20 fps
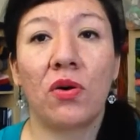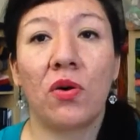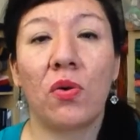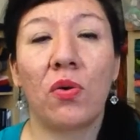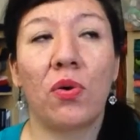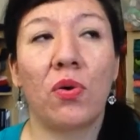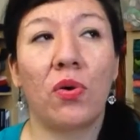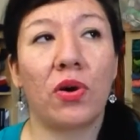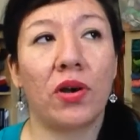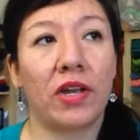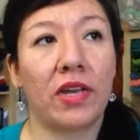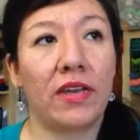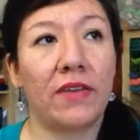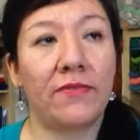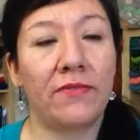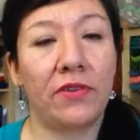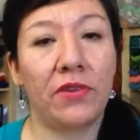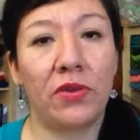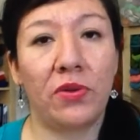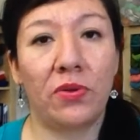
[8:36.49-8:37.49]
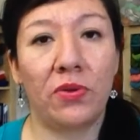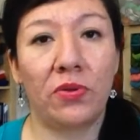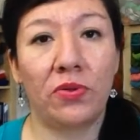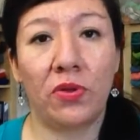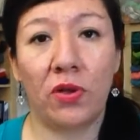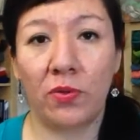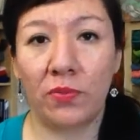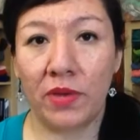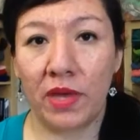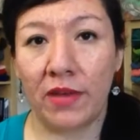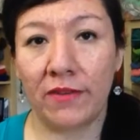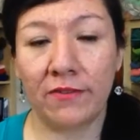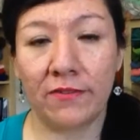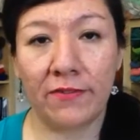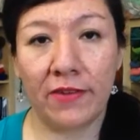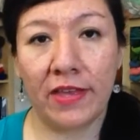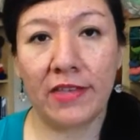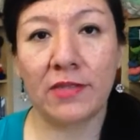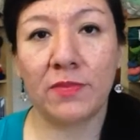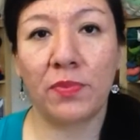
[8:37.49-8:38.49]
or if you know me on
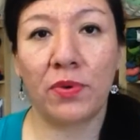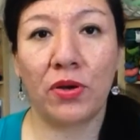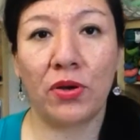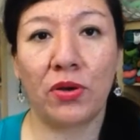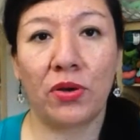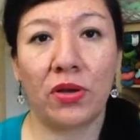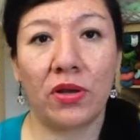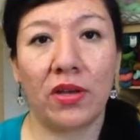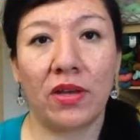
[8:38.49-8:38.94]
Facebook,